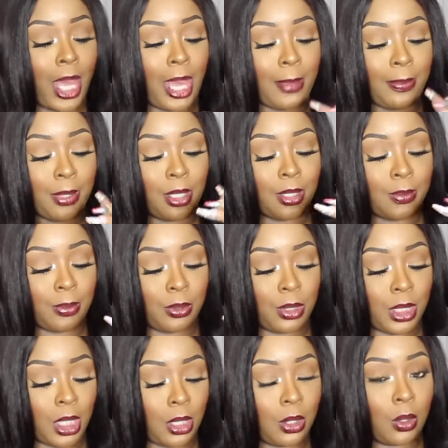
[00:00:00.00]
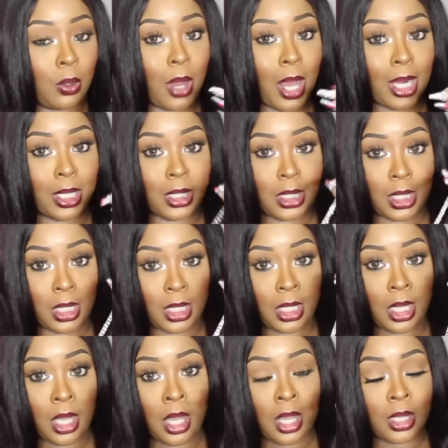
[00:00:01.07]
Happiness Boutique
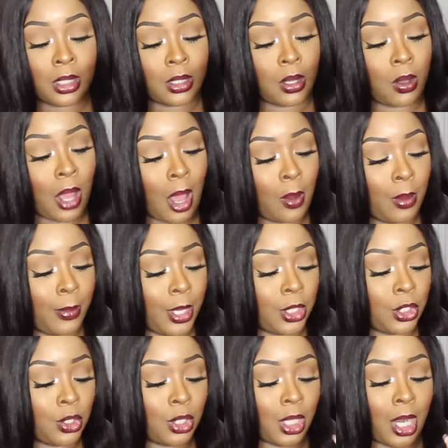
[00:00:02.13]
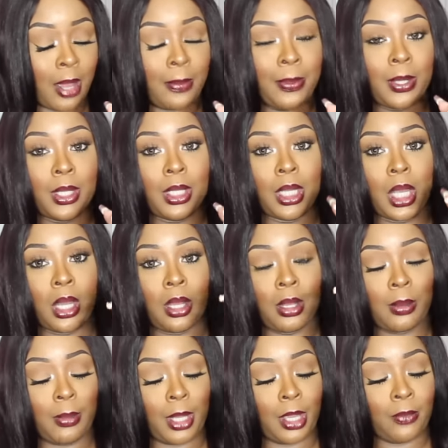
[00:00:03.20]
quality. So I will make sure that I put
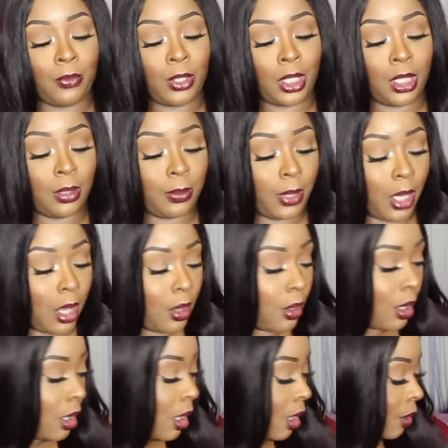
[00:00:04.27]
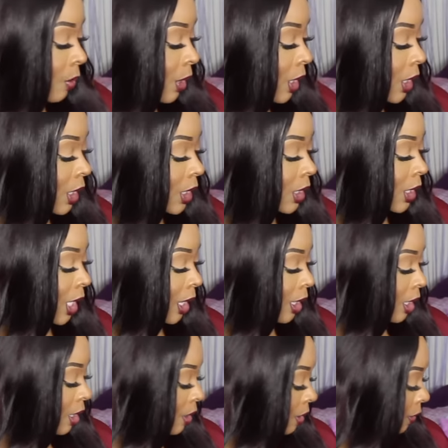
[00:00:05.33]
every link below along with a
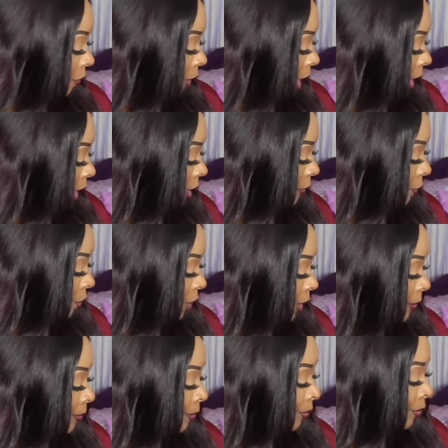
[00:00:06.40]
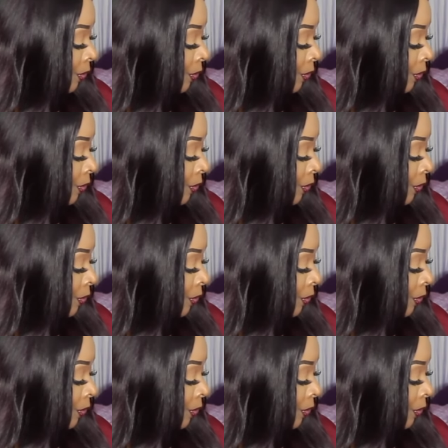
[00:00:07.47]
discount code if I have one.